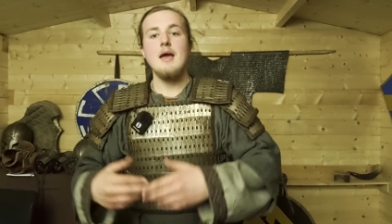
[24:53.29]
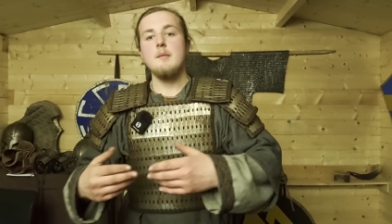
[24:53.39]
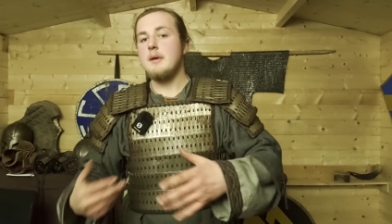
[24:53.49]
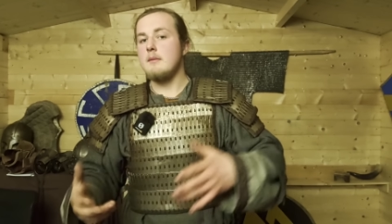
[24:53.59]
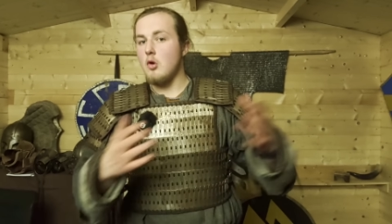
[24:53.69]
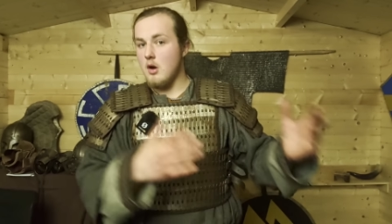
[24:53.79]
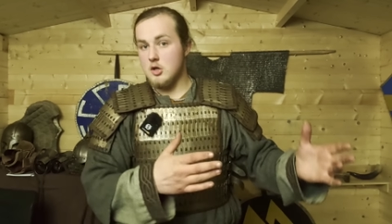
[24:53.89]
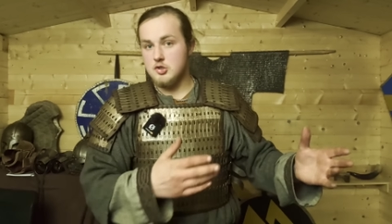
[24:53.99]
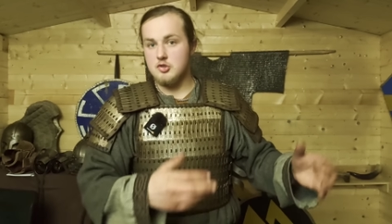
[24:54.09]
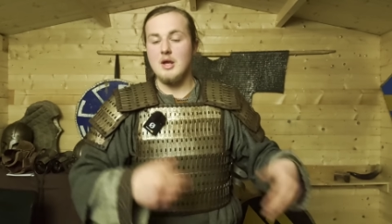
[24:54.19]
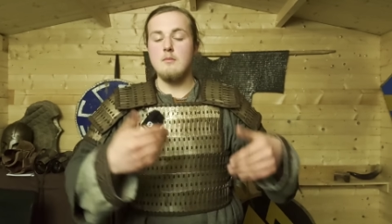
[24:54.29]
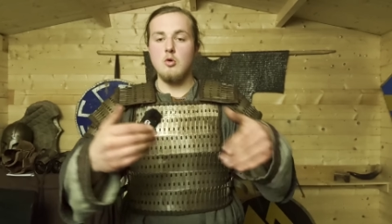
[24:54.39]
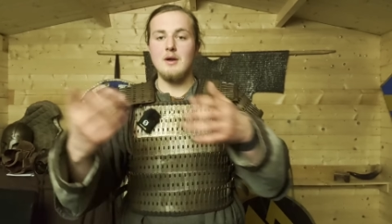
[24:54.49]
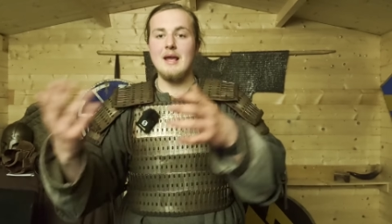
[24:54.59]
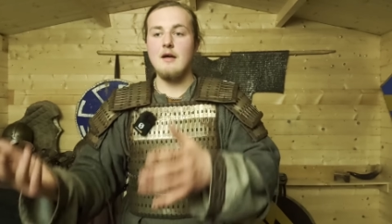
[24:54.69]
being more archers and
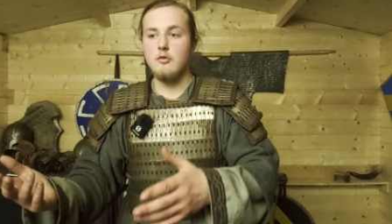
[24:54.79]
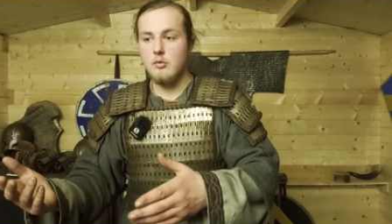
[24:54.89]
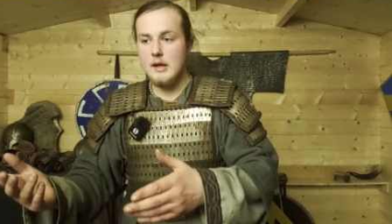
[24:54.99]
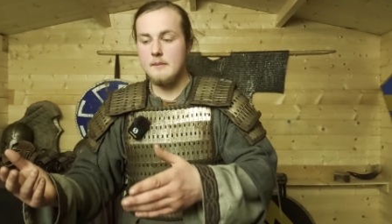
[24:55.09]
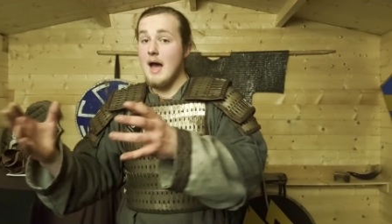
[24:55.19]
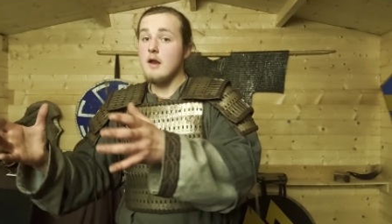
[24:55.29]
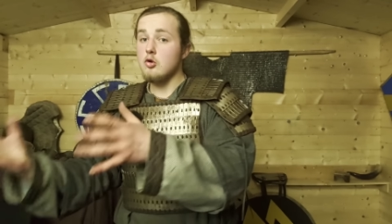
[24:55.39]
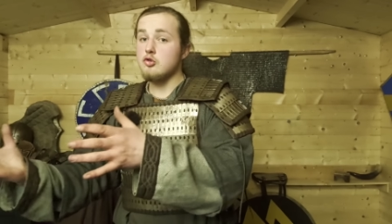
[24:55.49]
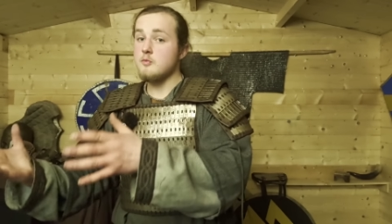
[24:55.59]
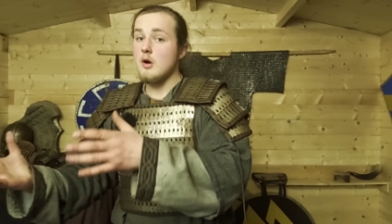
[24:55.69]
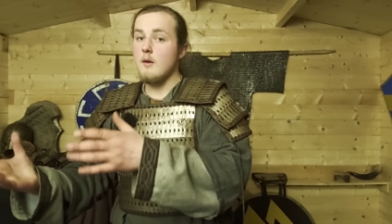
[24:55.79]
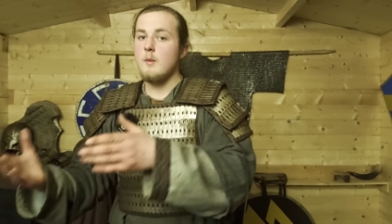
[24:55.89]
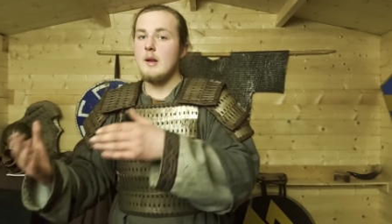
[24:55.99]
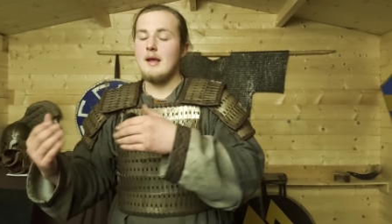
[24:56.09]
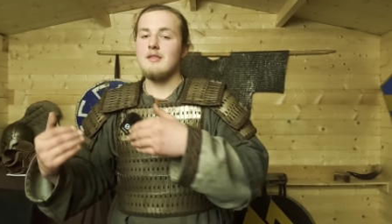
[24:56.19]
more cavalry, and also
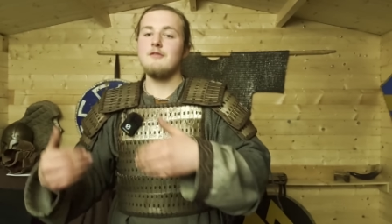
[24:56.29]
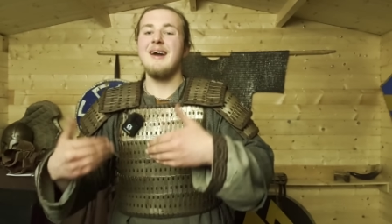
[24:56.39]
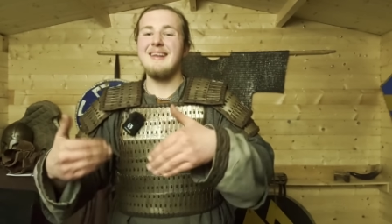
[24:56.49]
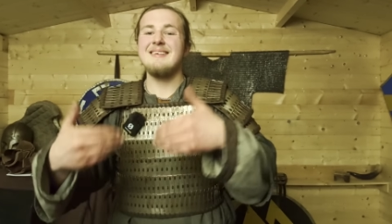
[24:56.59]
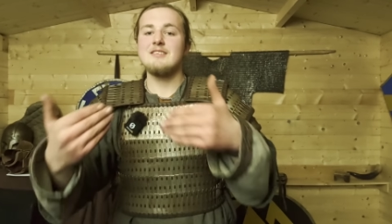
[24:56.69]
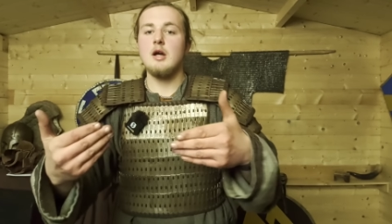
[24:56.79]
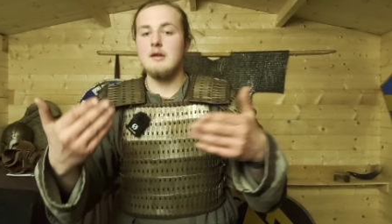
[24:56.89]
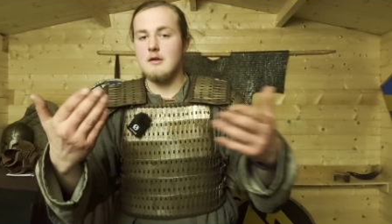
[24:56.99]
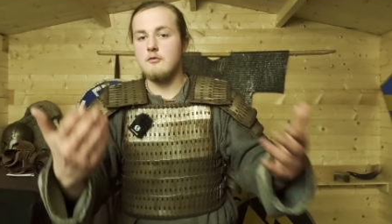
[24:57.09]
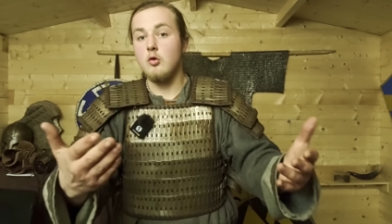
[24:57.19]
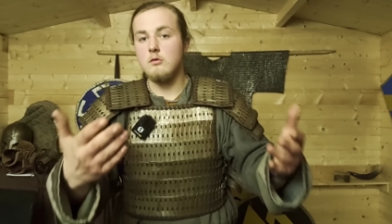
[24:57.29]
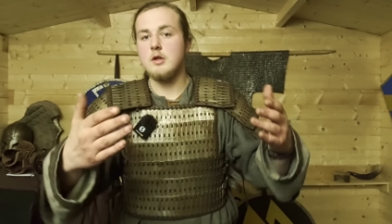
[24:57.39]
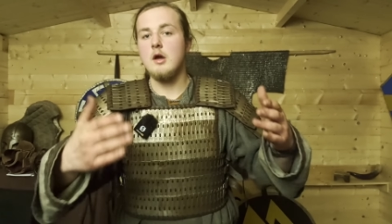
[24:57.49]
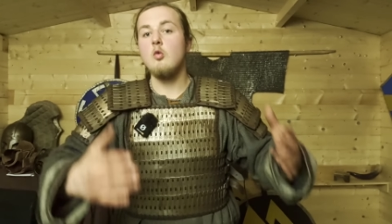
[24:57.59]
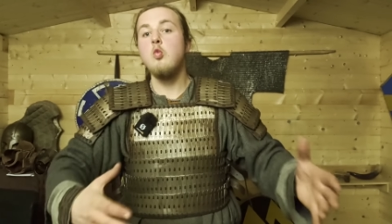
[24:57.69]
probably the fighting style
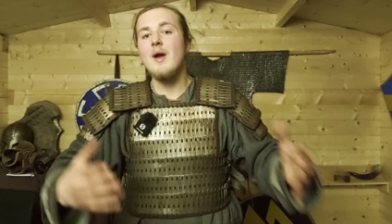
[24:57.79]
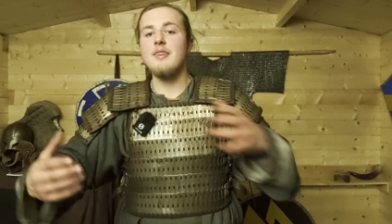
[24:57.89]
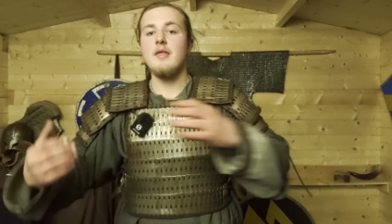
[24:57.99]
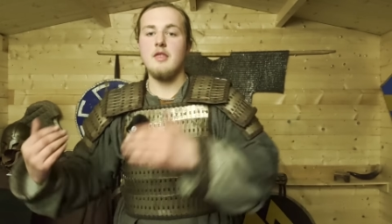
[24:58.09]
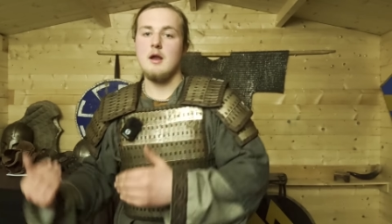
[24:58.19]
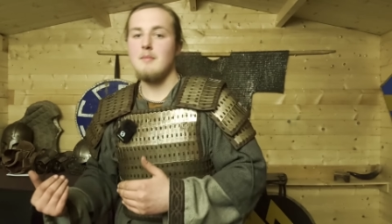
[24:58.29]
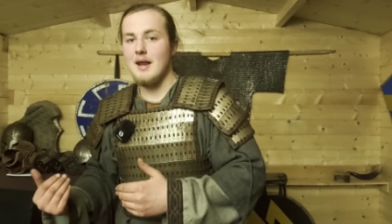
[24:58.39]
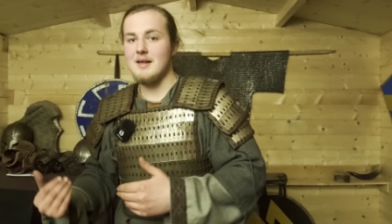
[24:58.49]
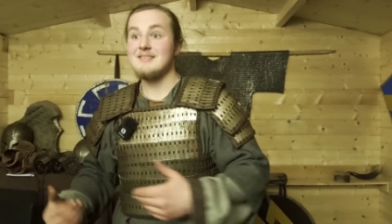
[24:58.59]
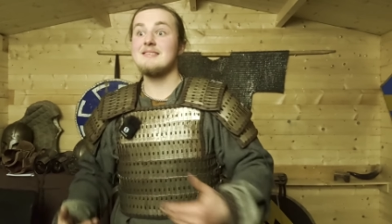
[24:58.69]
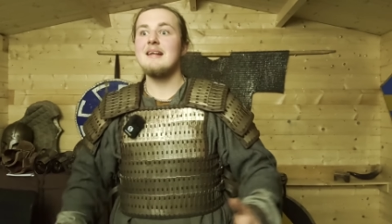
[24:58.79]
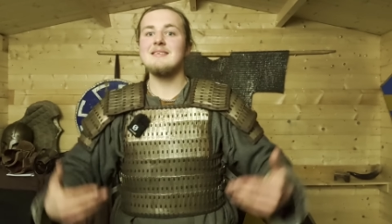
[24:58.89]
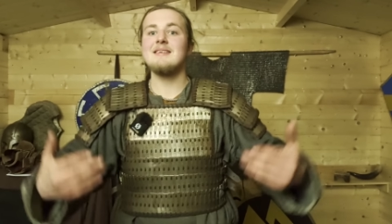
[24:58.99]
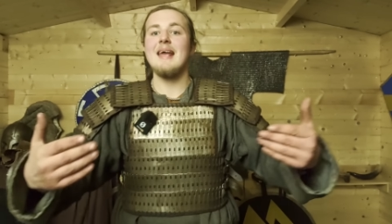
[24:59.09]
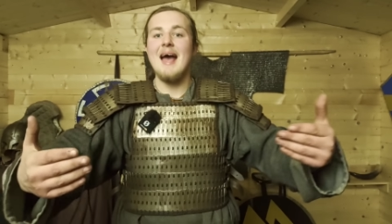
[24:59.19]
evolved with the Lamellar
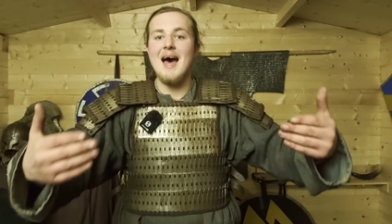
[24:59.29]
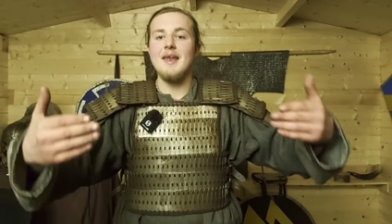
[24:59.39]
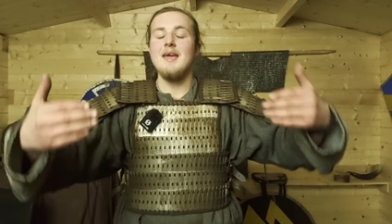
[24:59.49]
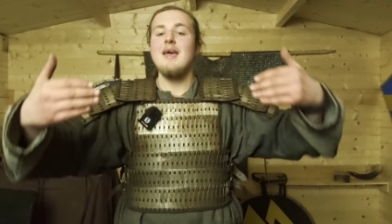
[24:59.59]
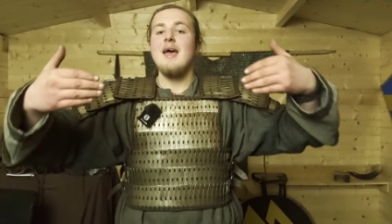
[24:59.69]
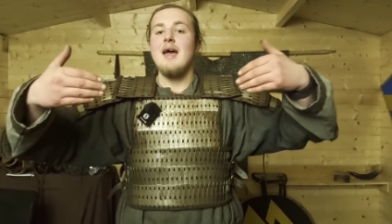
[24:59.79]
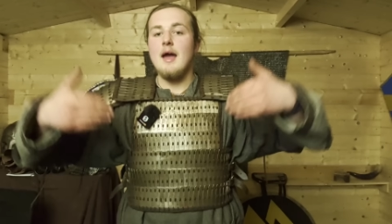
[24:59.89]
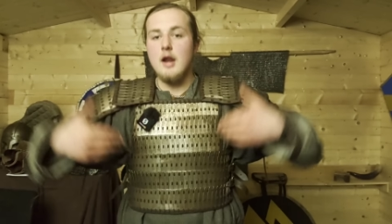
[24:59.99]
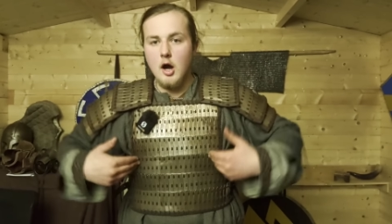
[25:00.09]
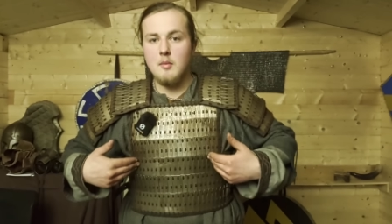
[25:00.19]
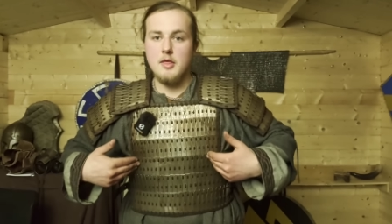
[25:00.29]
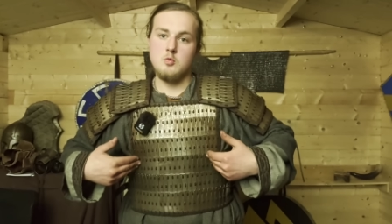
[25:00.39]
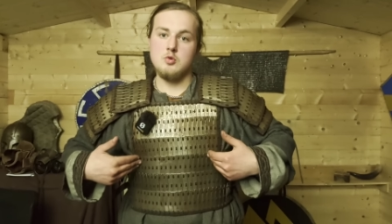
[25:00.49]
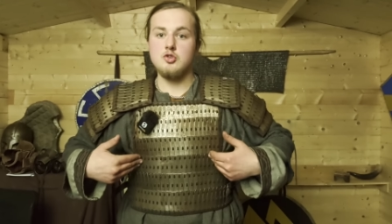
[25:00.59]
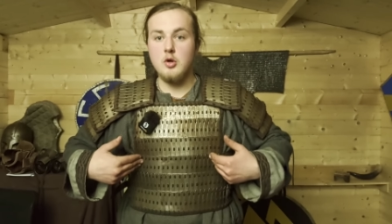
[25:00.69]
since they had an armor
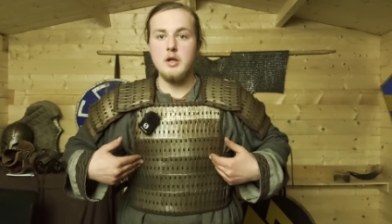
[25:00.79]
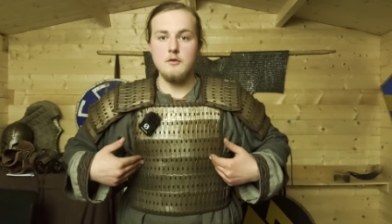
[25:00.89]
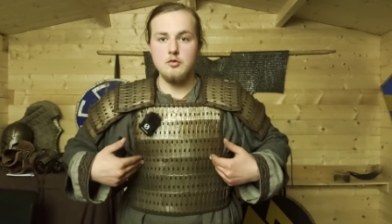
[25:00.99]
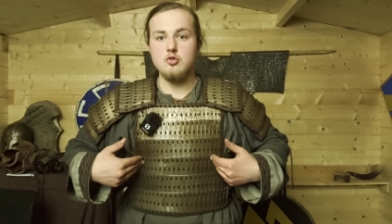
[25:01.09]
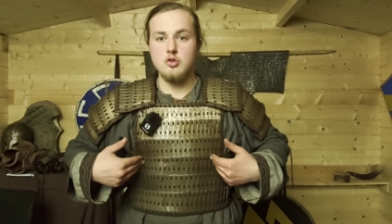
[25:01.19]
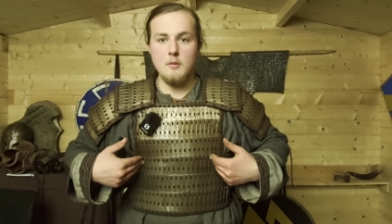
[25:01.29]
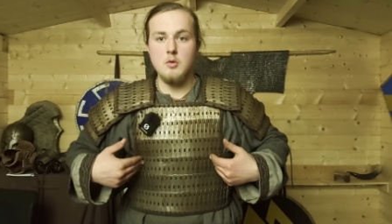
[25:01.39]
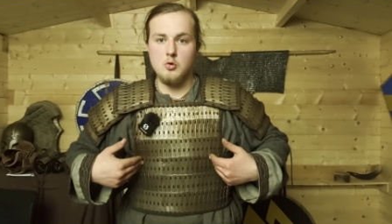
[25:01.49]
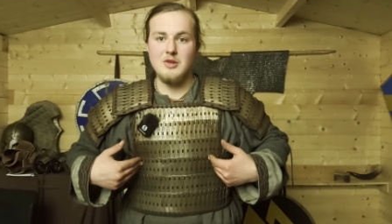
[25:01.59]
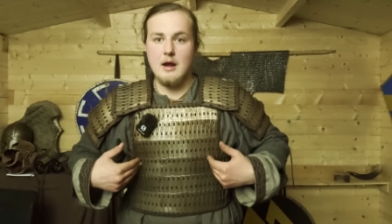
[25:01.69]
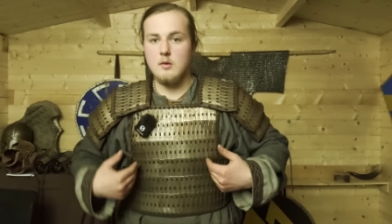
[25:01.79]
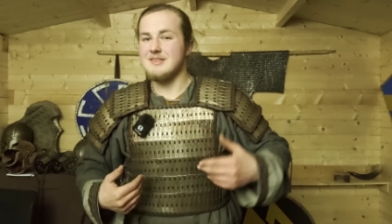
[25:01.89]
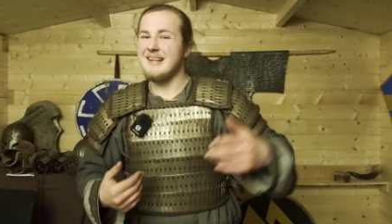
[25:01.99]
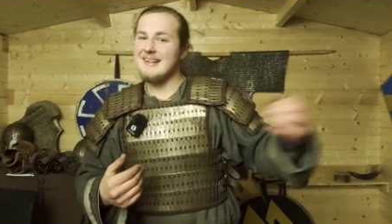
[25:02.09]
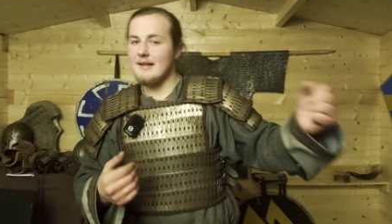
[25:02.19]
that was good enough to stop most
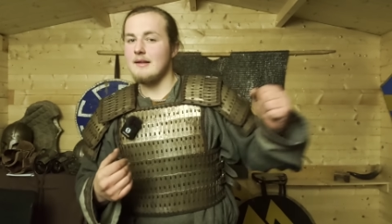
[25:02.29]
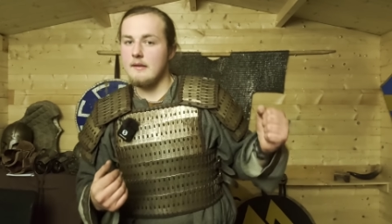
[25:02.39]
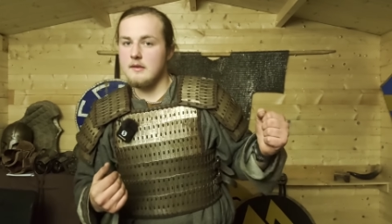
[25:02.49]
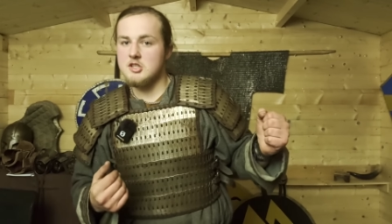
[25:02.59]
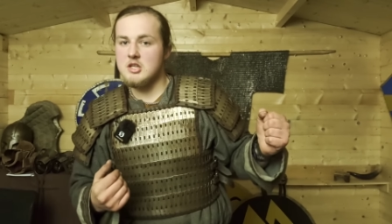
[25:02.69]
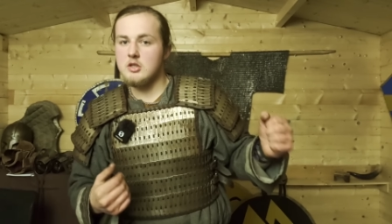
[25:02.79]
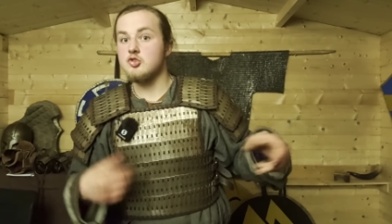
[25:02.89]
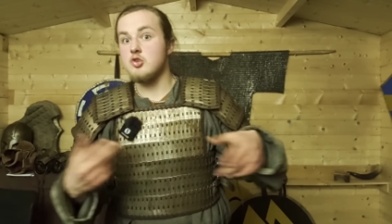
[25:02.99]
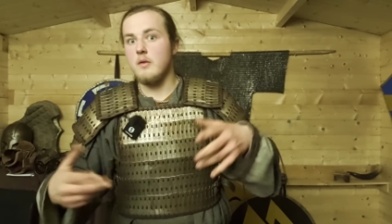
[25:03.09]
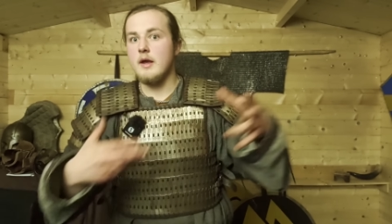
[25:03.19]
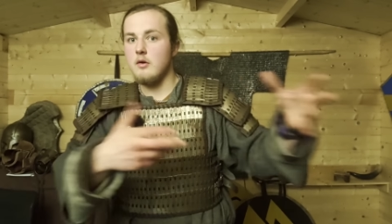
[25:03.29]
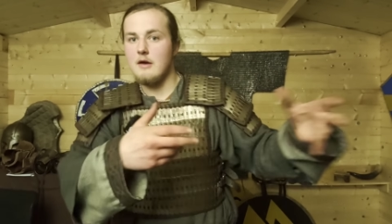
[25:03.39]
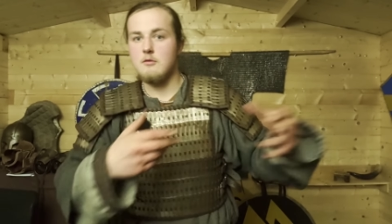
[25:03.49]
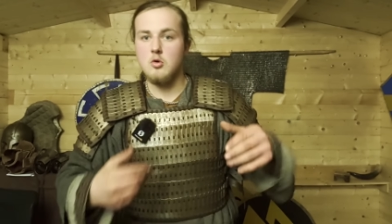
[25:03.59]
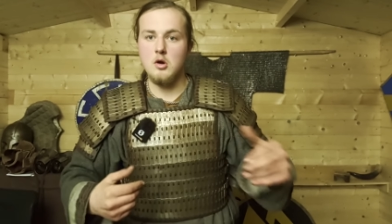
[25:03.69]
arrows. They didn't need the shield, so they could
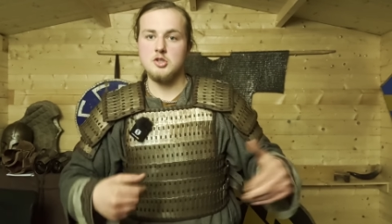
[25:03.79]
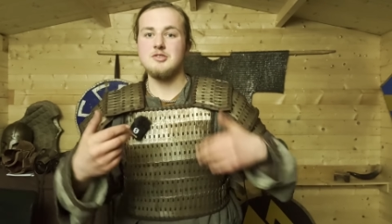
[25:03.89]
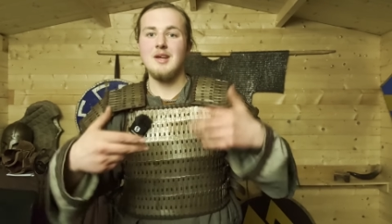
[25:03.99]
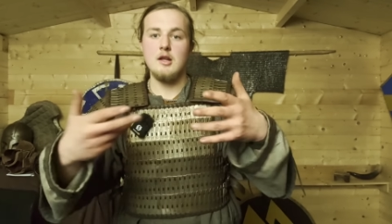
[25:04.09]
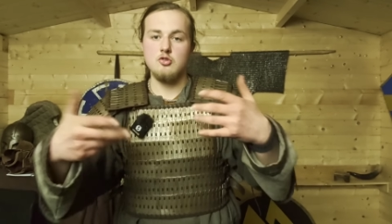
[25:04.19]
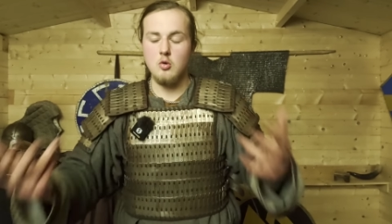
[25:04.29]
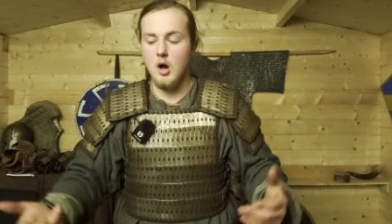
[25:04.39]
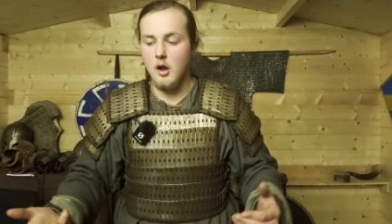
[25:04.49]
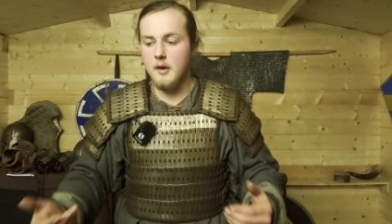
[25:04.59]
have more archers and so on.